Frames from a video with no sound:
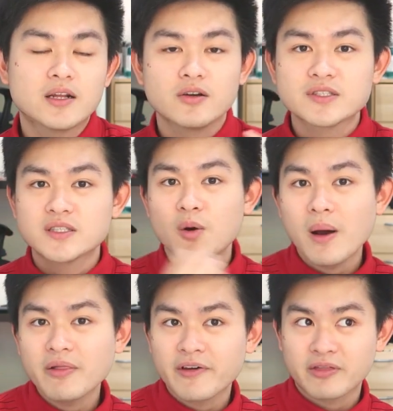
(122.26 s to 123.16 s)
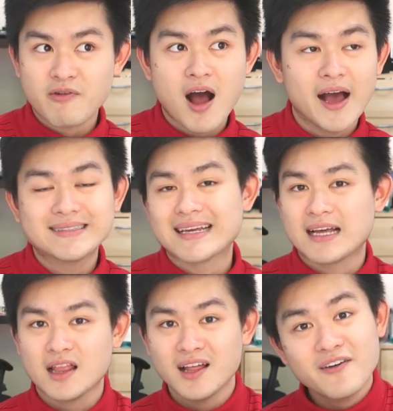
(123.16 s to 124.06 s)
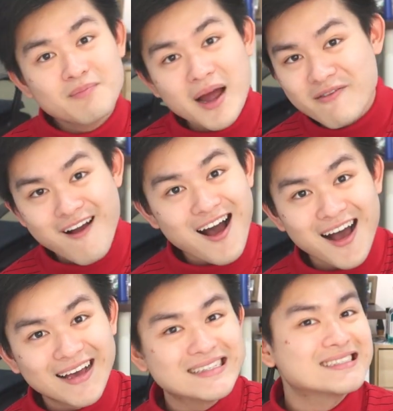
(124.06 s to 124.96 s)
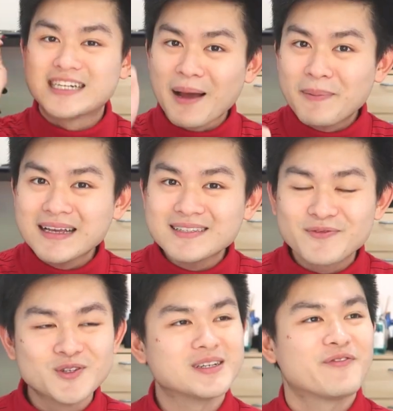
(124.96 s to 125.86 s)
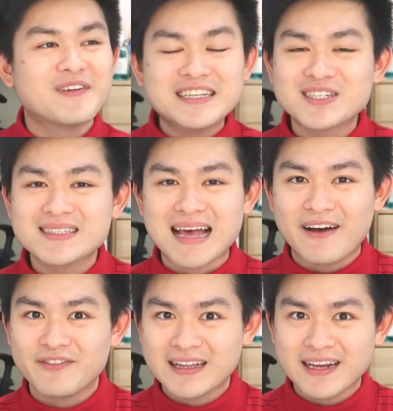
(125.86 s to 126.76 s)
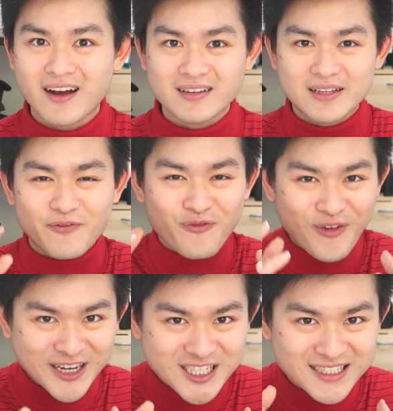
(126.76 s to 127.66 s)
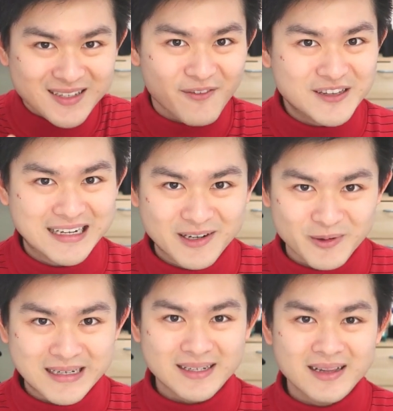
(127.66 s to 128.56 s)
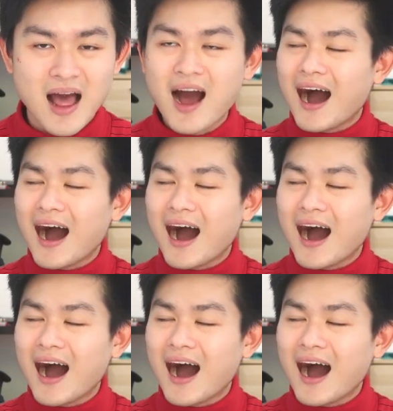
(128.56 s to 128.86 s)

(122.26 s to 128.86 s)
It goes so well with rice and I love my rice. Japanese food features heavily on the freshness of the ingredient.